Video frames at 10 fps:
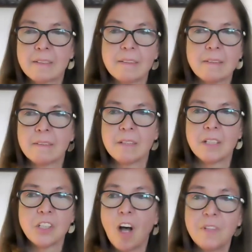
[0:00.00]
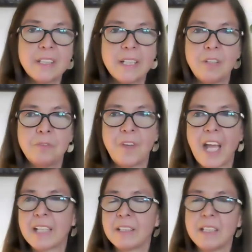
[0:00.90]
the, the novelty
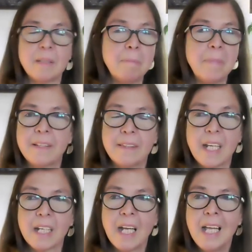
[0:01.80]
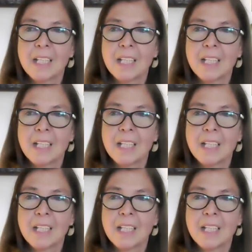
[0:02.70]
effect is a big thing.